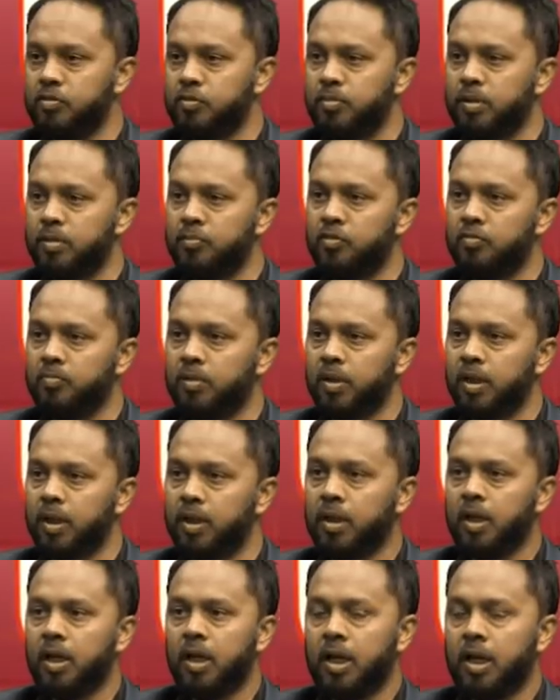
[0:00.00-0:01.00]
a movement like
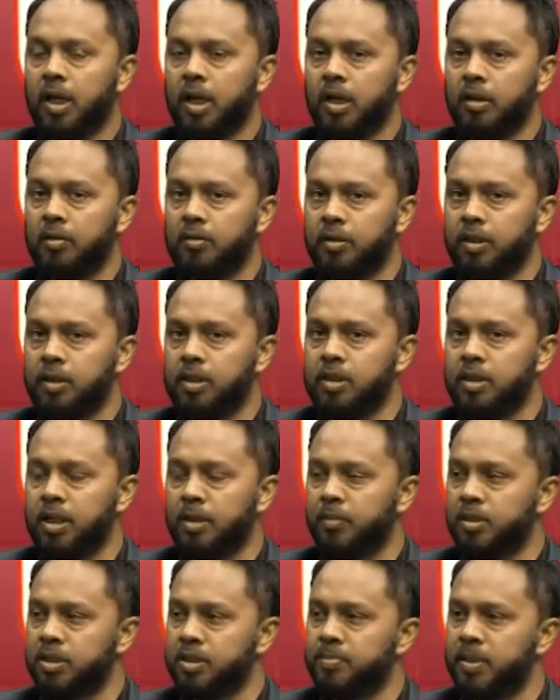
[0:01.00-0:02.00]
on the Eid day I'm
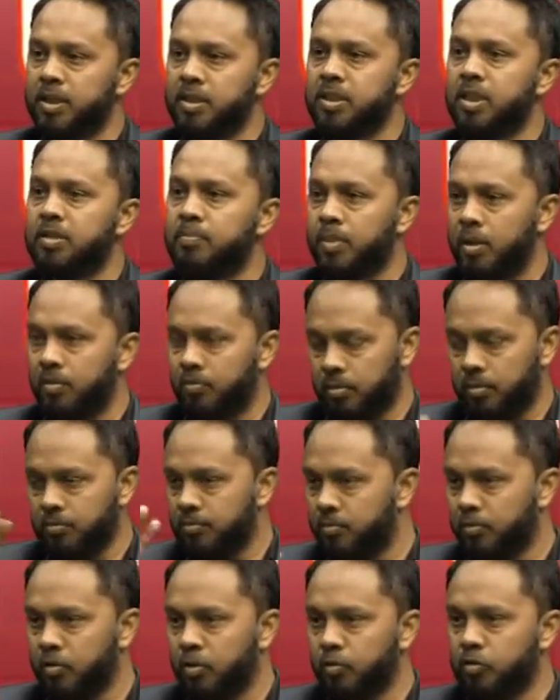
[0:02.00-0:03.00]
going to spend ten pound,
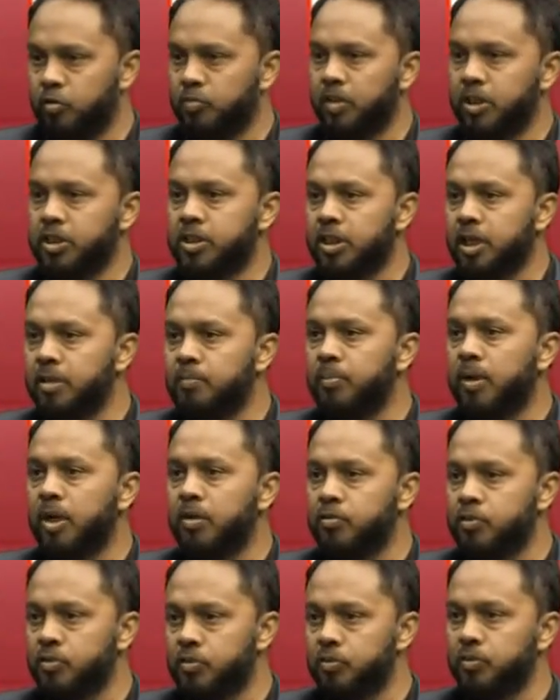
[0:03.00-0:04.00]
not too much, ten
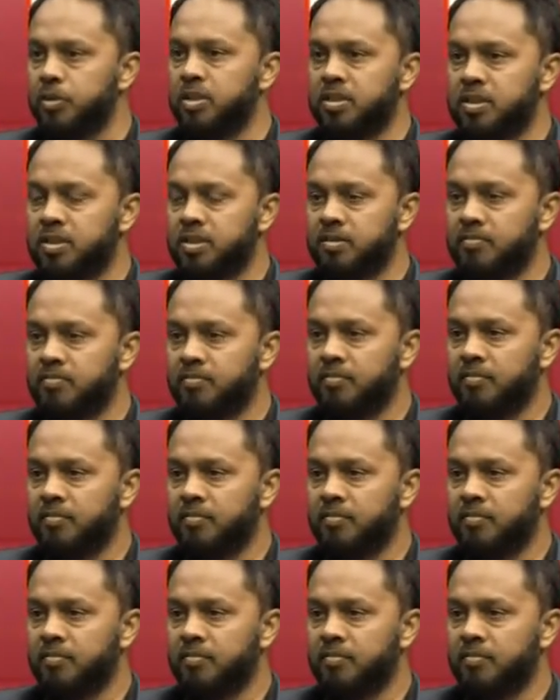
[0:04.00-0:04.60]
pound sweets,